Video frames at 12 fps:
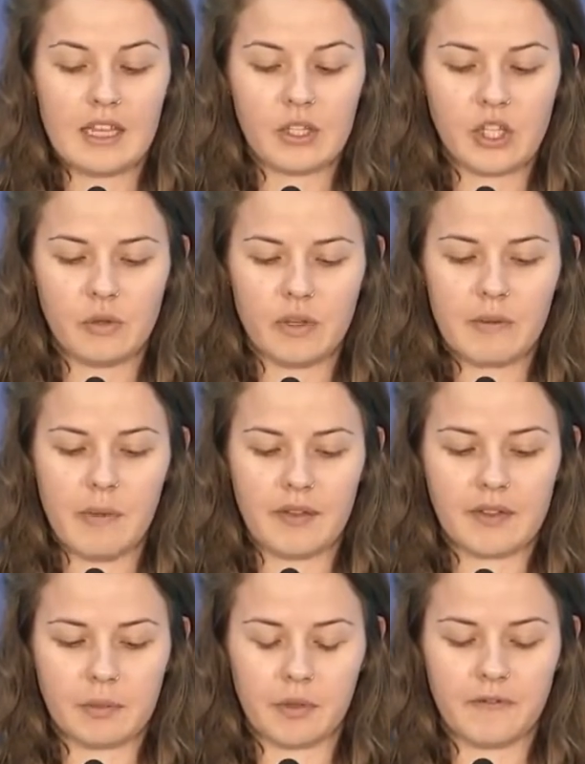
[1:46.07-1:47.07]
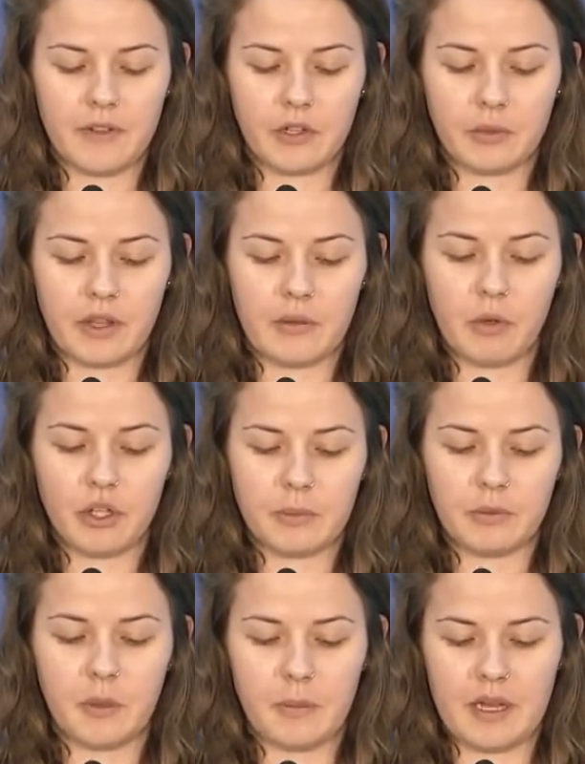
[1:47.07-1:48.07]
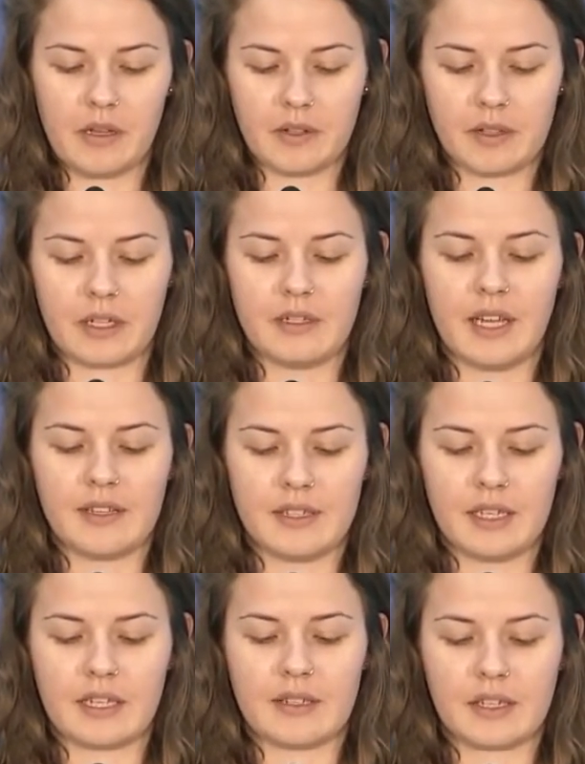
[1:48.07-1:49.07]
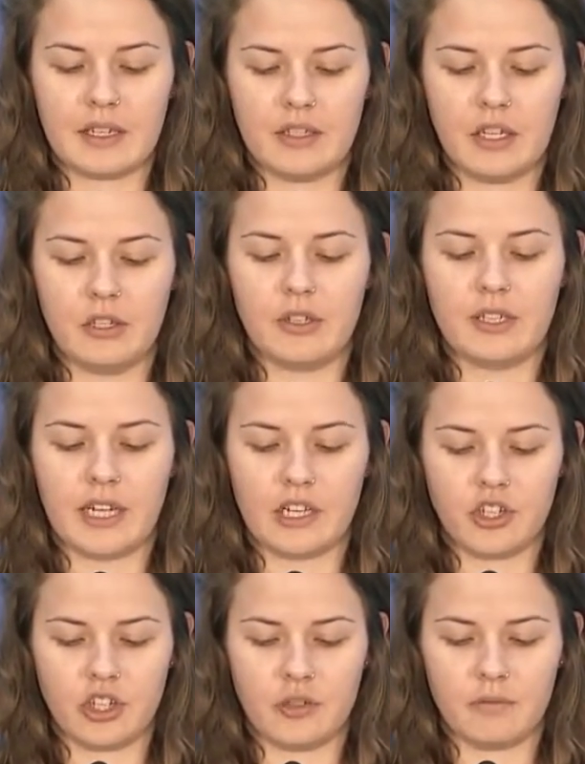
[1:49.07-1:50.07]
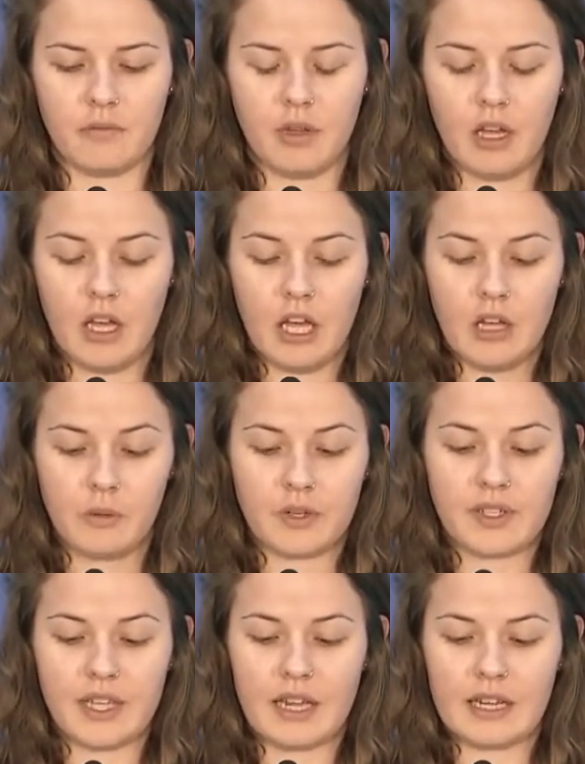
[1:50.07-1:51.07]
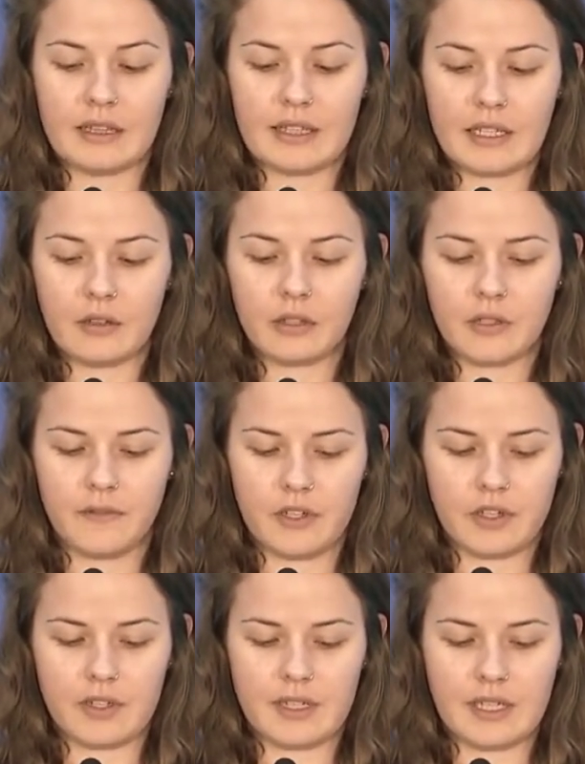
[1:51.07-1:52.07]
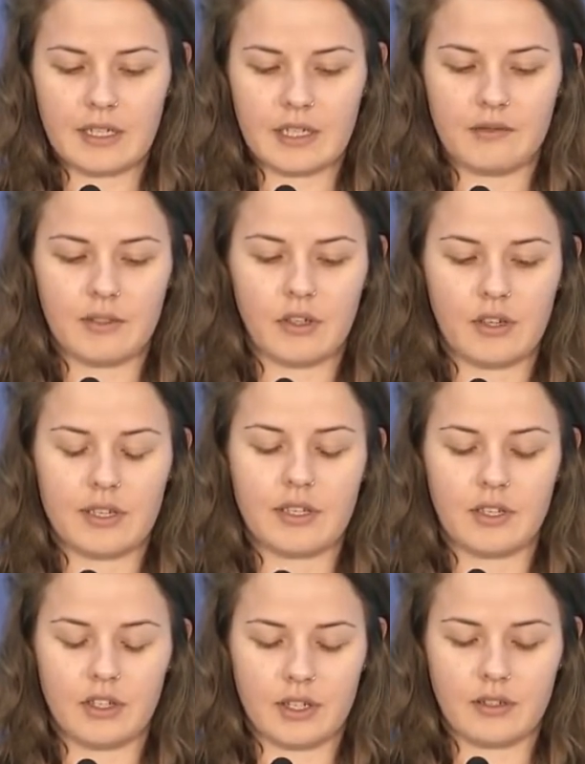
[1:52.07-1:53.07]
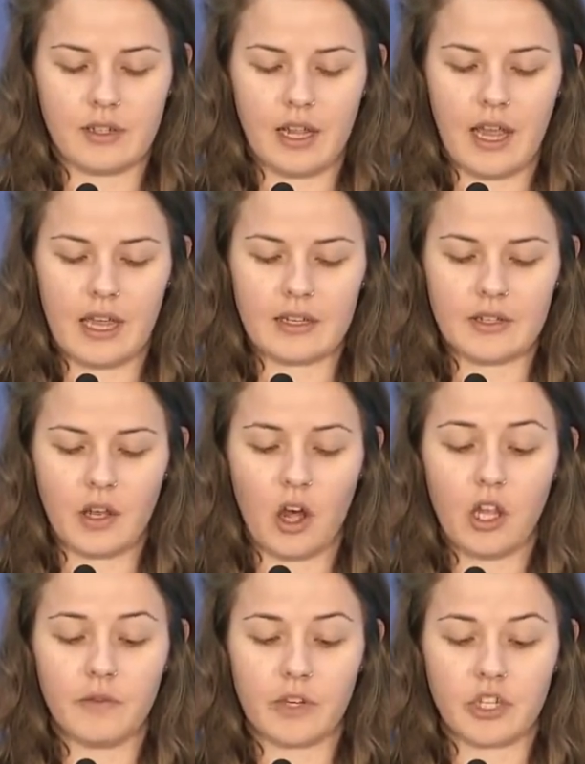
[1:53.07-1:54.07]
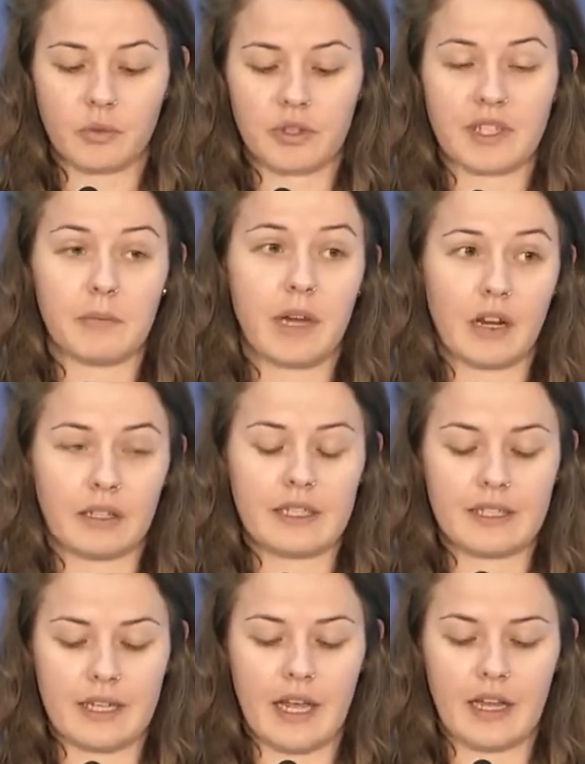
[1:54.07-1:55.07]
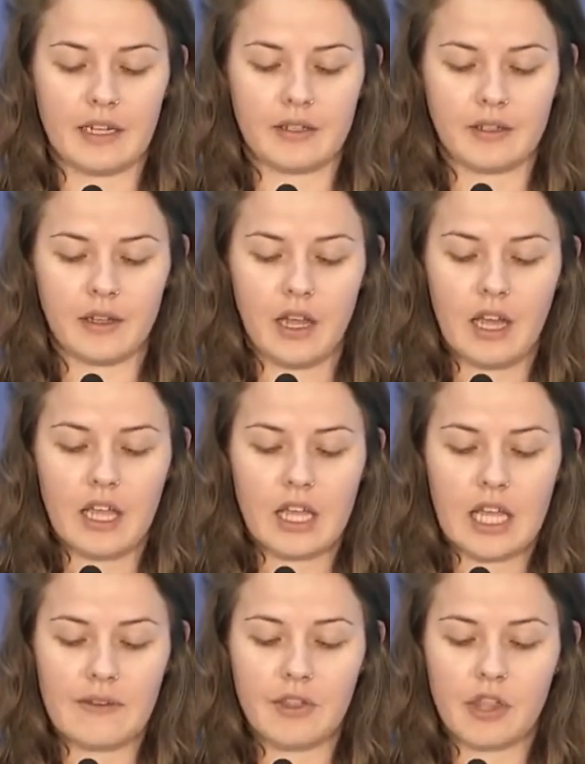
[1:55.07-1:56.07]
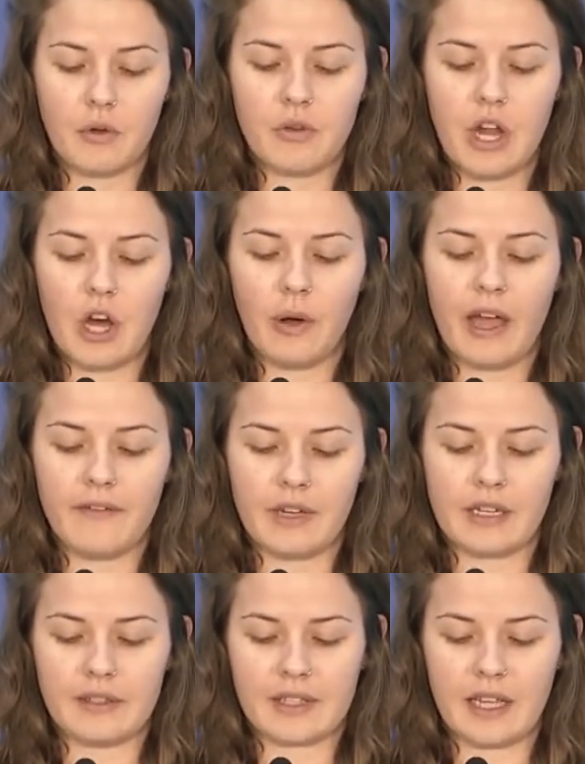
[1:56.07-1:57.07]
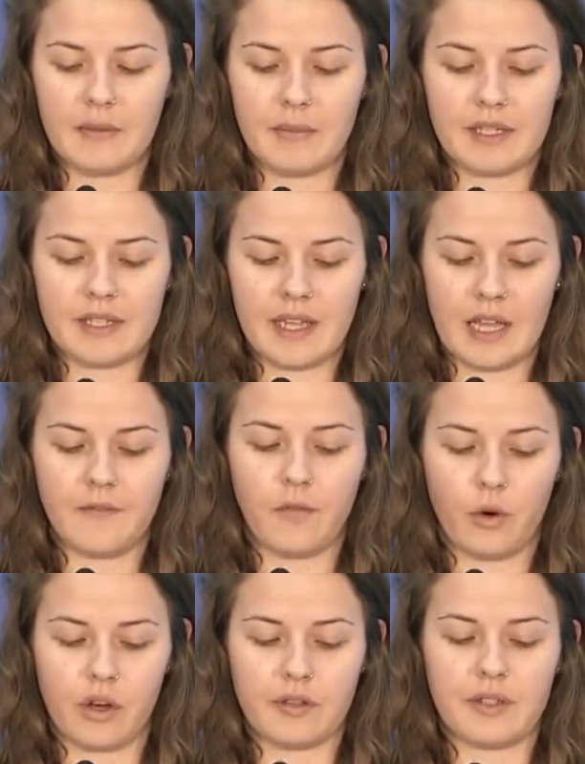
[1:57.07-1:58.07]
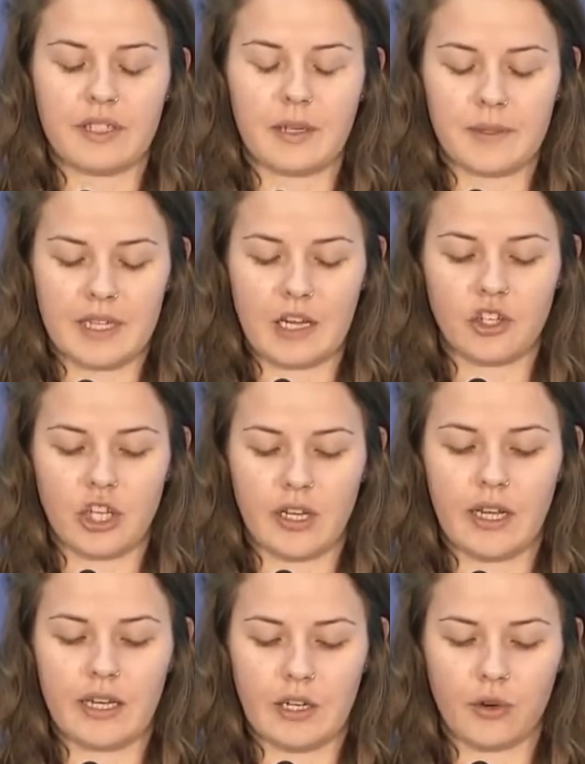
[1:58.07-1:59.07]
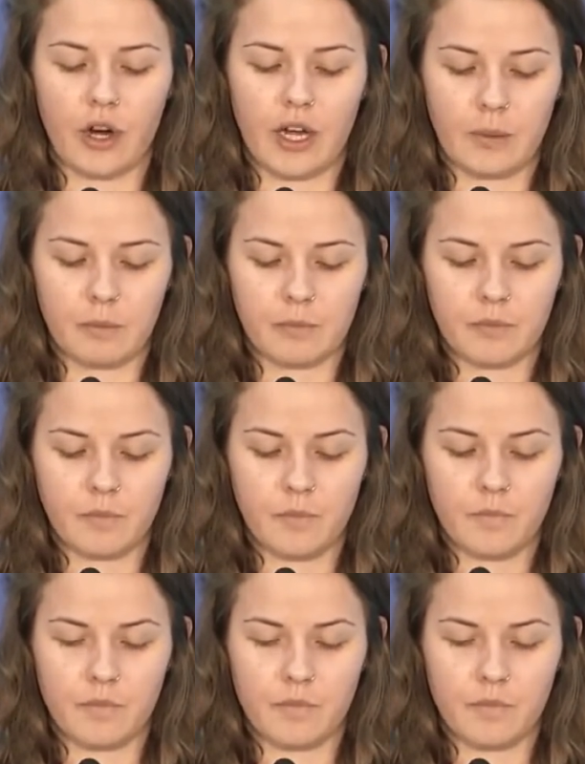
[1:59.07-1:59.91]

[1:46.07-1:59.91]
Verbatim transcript: The ensuing months were filled with multiple appeals contesting his continued detention which cited legal deficiencies of such a decision, and all of which were summarily denied, even though no evidence had been set forth to substantiate any crime.